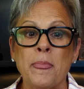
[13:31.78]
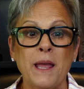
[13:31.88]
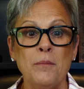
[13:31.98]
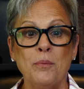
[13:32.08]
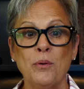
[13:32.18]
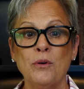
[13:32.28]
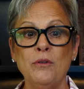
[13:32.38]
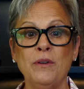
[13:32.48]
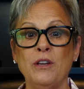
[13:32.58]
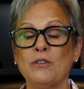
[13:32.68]

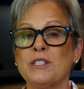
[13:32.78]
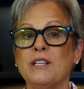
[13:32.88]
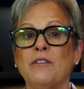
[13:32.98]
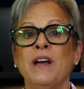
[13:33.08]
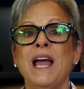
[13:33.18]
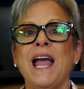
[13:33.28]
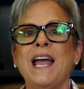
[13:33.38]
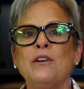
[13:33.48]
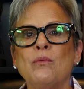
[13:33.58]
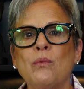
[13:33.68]
improving yourself
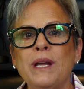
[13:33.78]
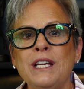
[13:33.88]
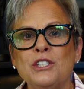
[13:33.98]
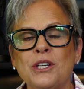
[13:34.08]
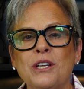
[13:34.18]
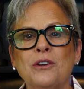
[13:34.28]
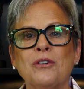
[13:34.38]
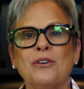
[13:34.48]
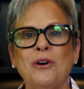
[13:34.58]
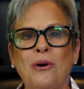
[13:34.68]
and reaching your
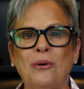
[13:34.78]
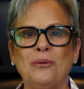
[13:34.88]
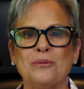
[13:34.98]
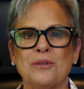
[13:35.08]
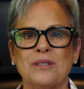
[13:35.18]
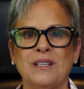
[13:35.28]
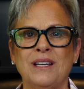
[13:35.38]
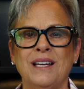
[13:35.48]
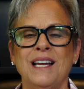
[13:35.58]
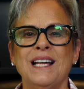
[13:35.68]
goals
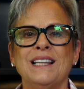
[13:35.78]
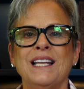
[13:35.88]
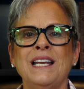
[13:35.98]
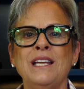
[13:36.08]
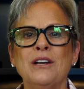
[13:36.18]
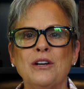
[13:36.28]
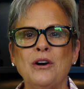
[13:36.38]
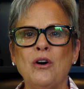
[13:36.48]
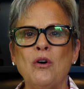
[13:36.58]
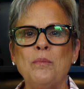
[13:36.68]
letting a
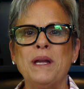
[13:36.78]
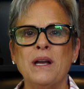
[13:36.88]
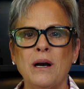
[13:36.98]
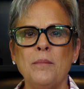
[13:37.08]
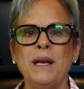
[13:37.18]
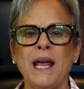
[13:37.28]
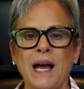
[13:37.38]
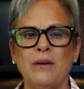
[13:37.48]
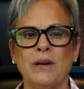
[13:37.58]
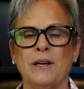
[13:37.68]
goal become an
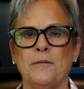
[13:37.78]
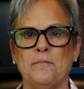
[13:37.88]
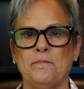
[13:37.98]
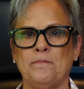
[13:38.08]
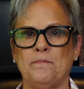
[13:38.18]
outcome.